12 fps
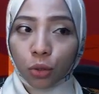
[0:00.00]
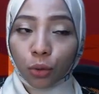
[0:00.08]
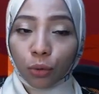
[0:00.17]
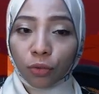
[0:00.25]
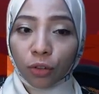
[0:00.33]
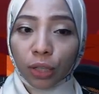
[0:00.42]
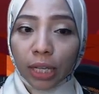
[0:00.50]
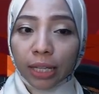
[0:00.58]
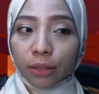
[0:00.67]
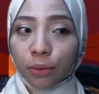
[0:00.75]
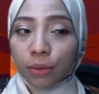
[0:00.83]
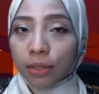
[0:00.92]
don't
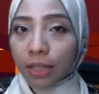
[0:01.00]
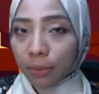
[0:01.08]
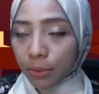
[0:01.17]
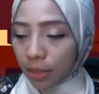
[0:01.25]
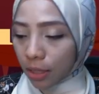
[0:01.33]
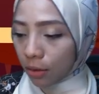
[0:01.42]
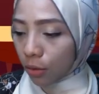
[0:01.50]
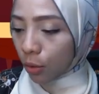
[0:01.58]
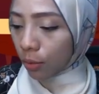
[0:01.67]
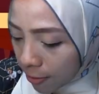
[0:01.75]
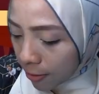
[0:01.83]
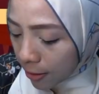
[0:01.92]
forget to
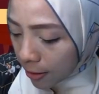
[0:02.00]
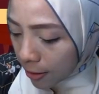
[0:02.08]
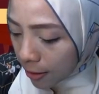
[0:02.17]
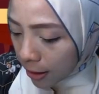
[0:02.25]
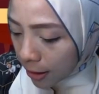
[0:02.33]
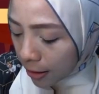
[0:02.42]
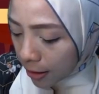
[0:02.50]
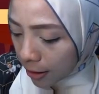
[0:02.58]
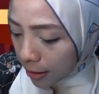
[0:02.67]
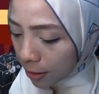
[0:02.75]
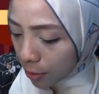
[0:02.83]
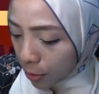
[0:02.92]
substitute
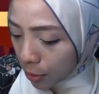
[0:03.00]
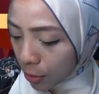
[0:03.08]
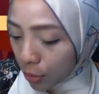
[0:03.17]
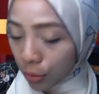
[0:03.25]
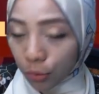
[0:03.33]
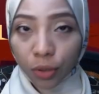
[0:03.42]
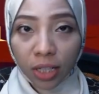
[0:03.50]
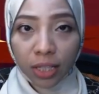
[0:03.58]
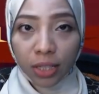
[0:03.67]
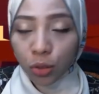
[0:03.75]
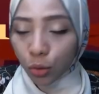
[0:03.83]
theta equals to 1.